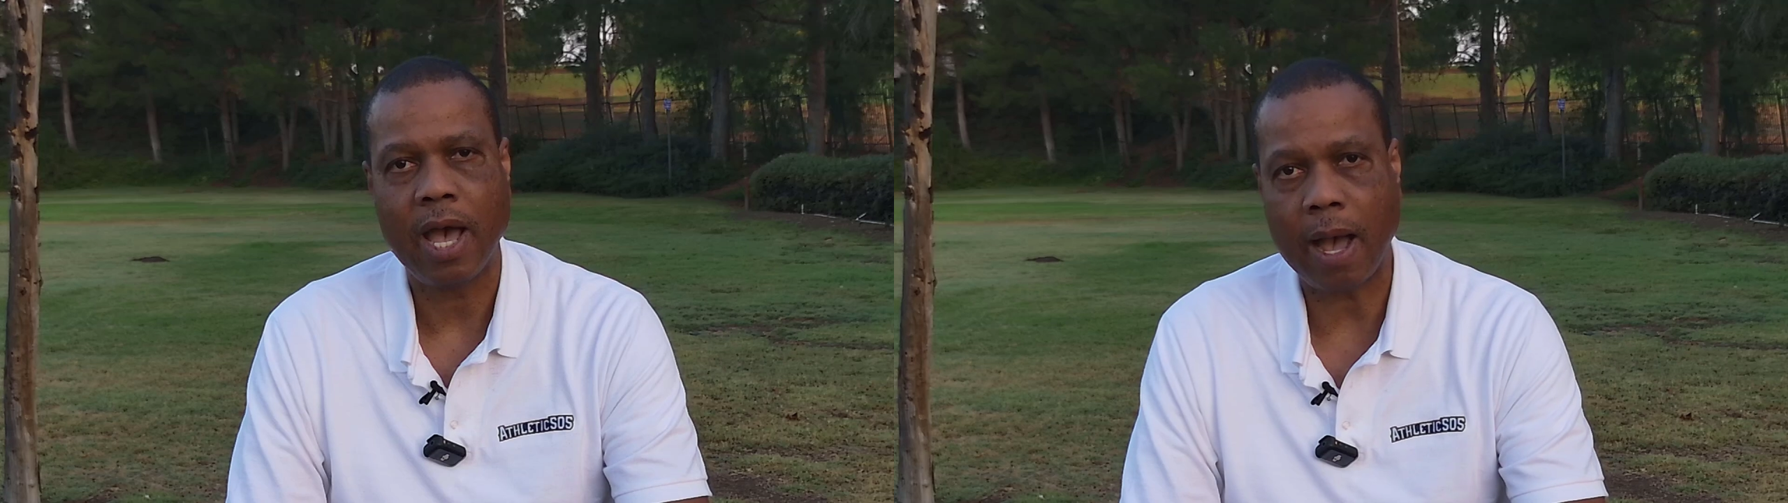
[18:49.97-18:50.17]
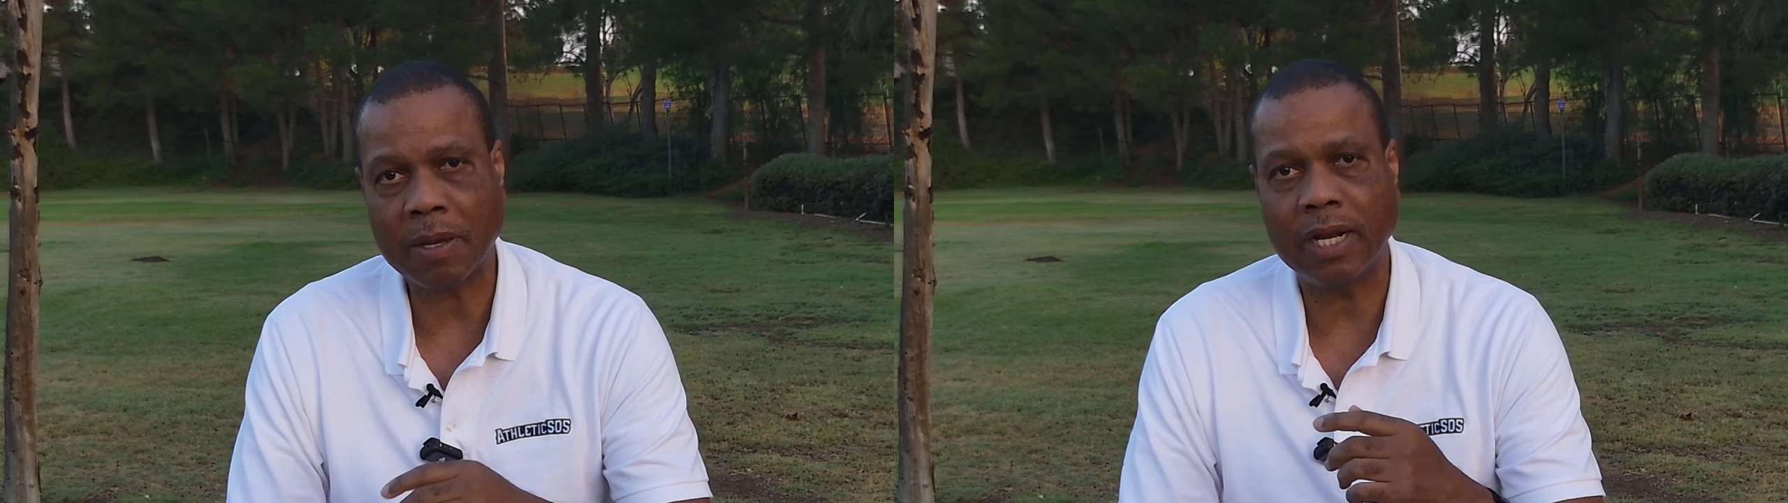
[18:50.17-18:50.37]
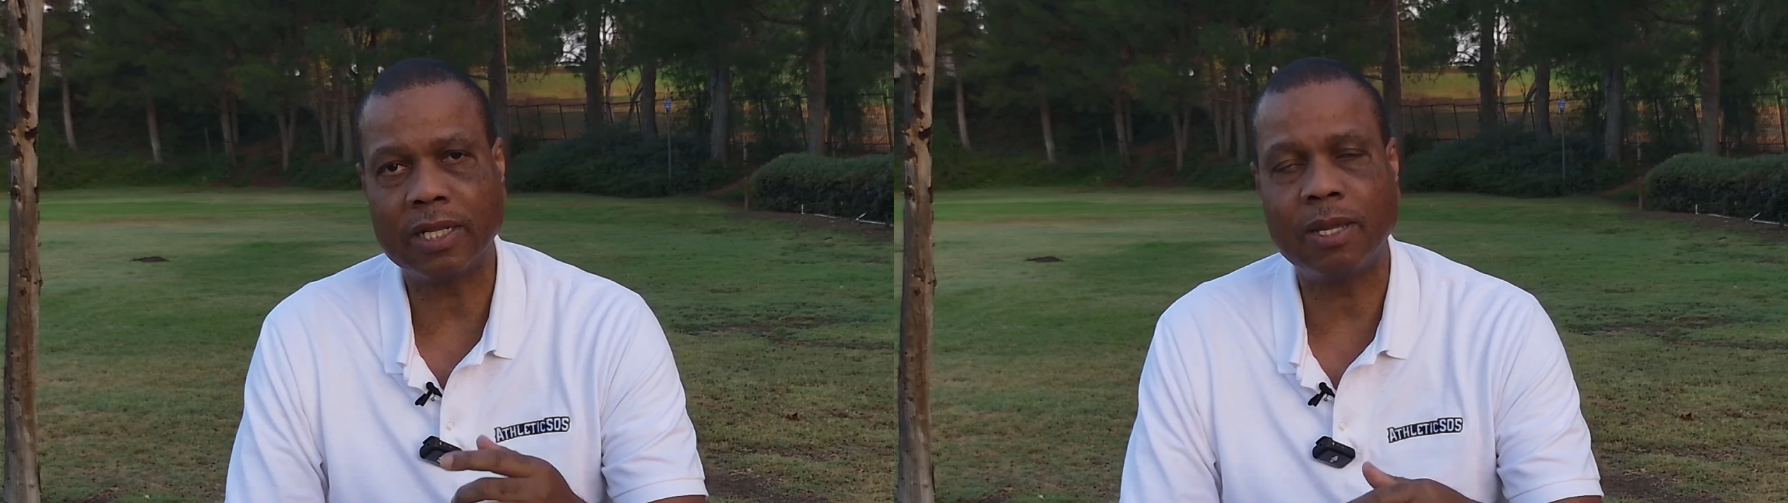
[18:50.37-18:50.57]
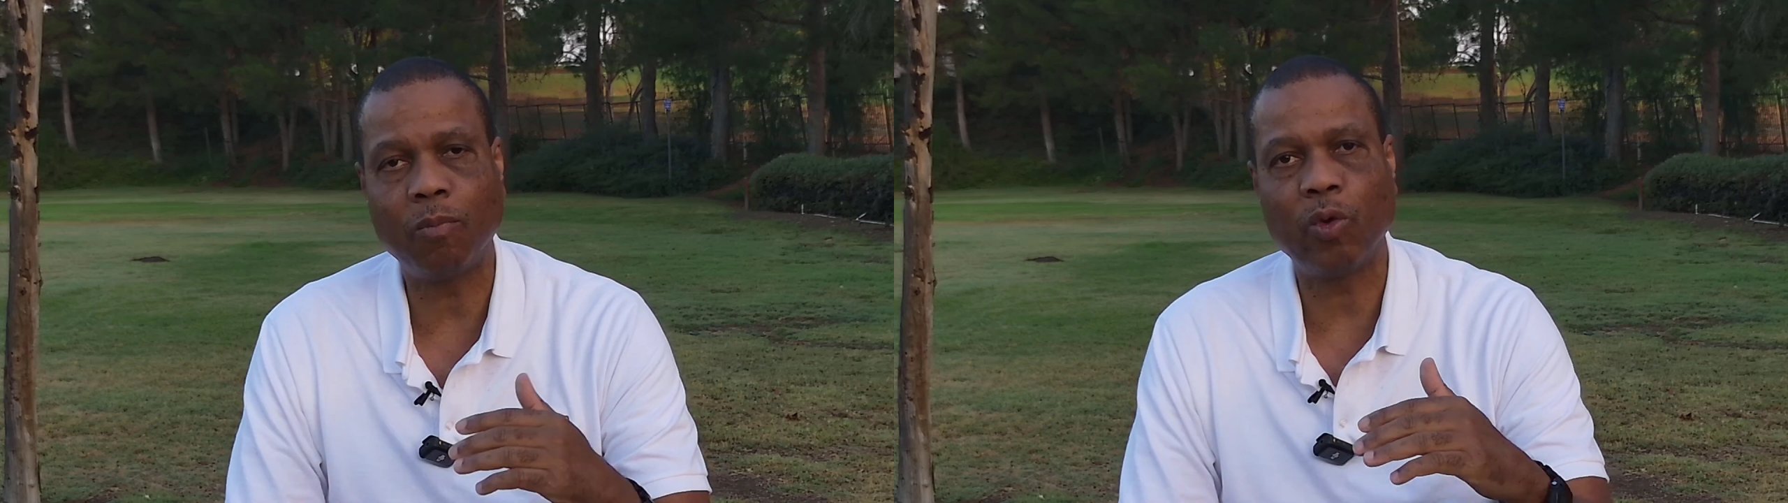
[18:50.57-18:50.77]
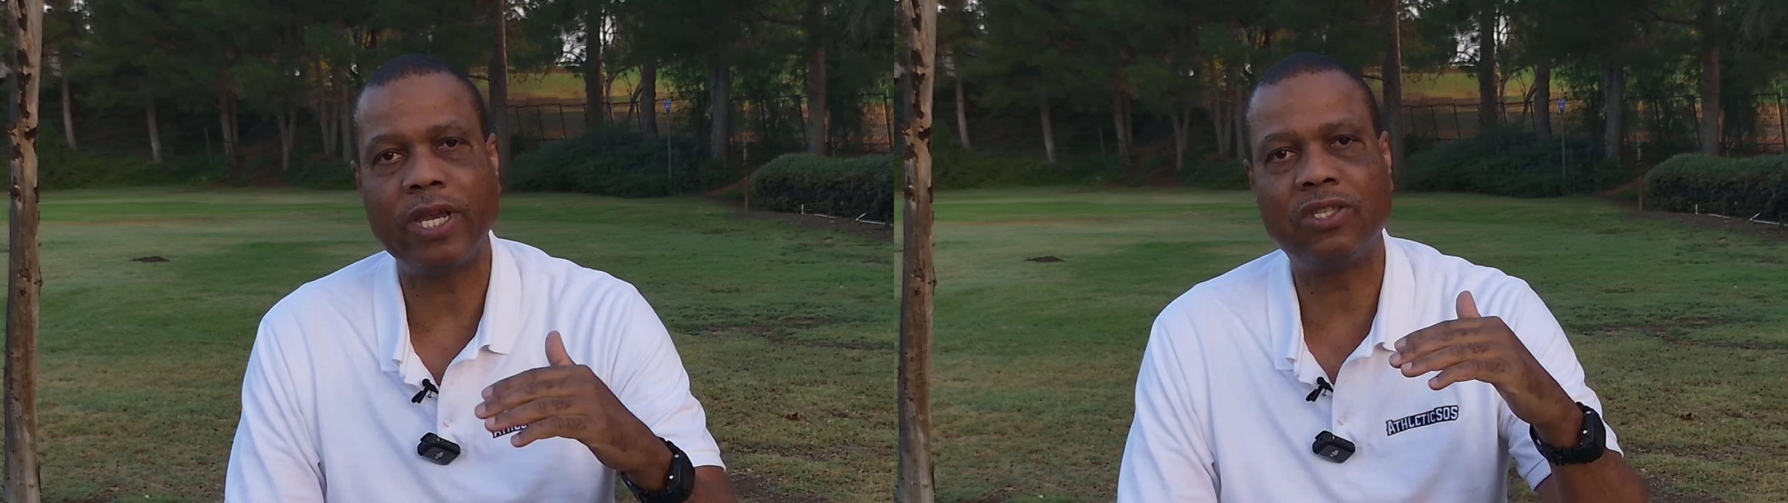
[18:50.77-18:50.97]
I'm going to let
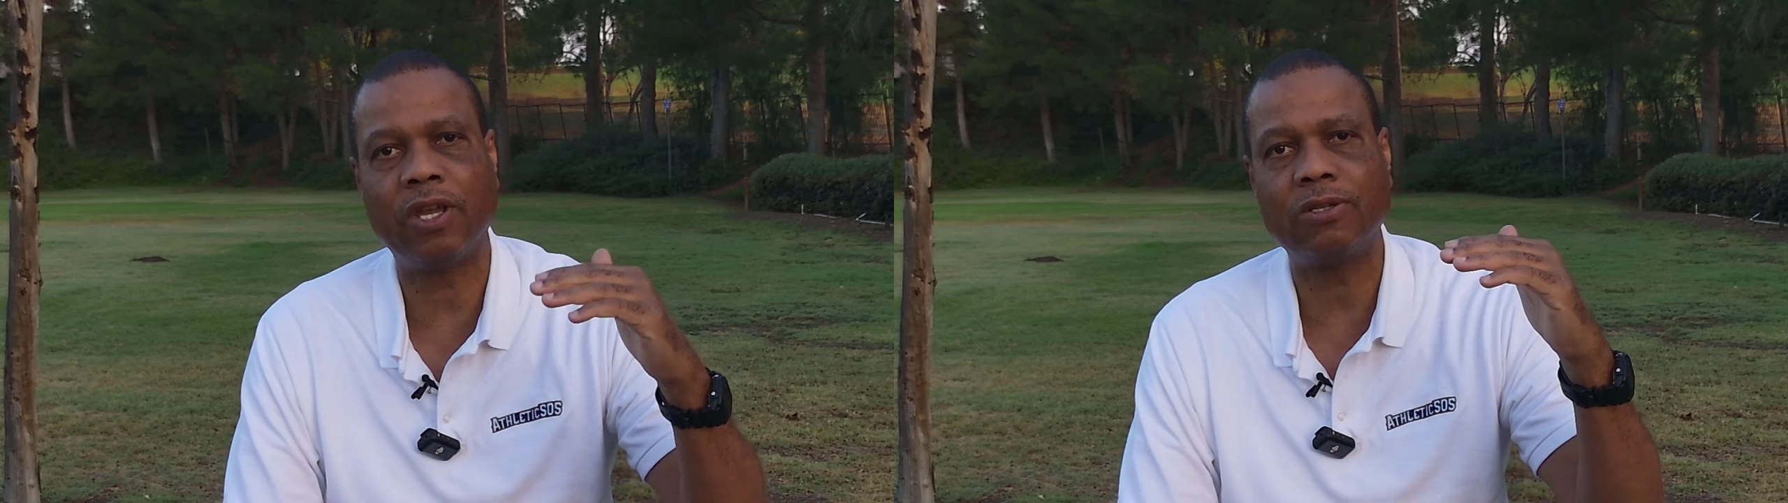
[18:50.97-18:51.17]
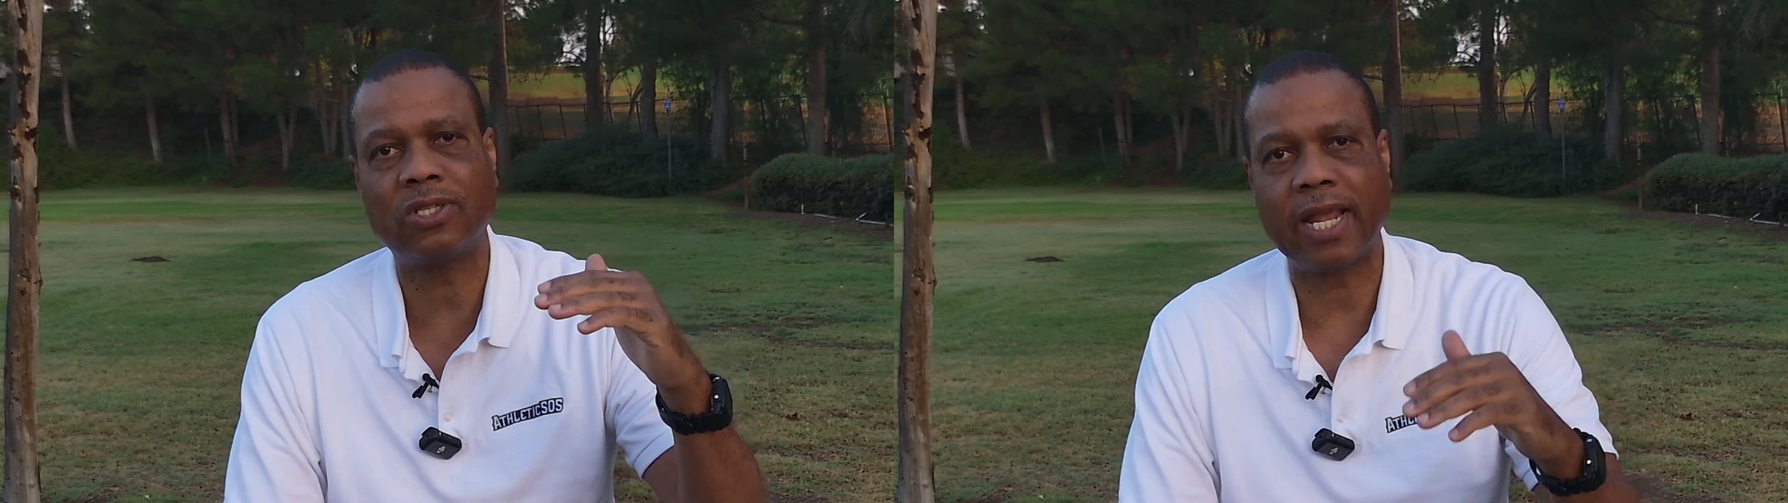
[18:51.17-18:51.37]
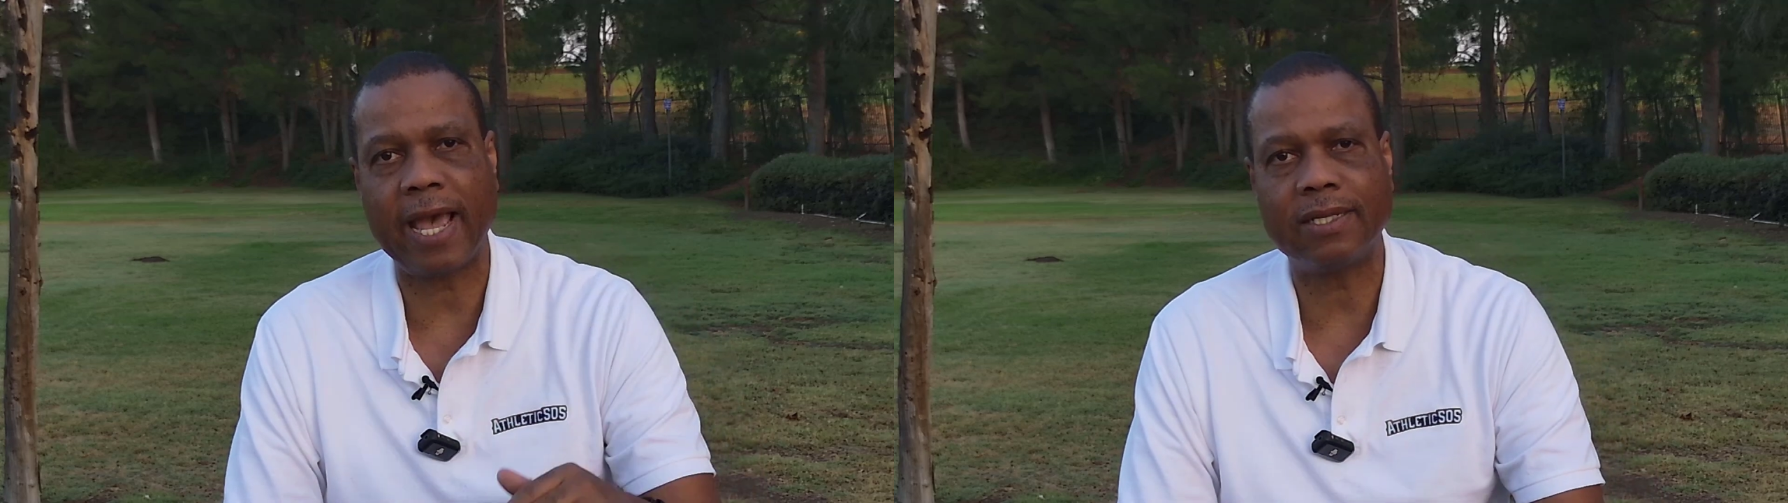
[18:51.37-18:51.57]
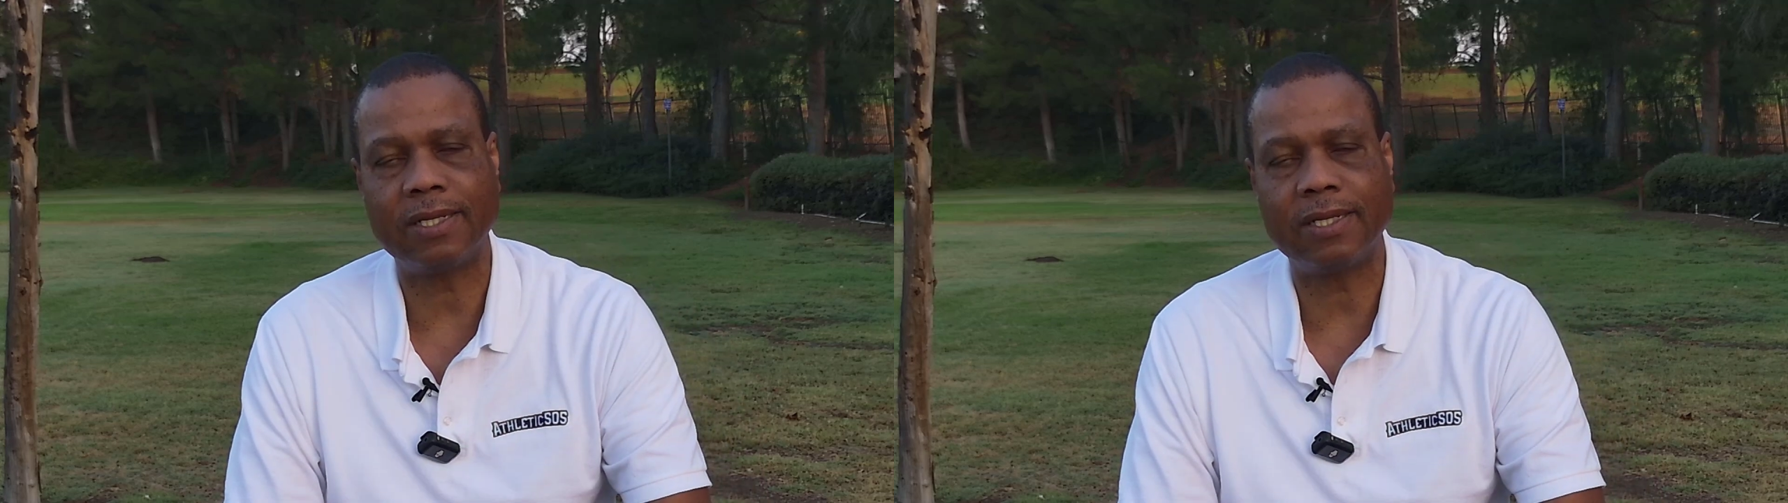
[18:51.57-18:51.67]
them raise their stats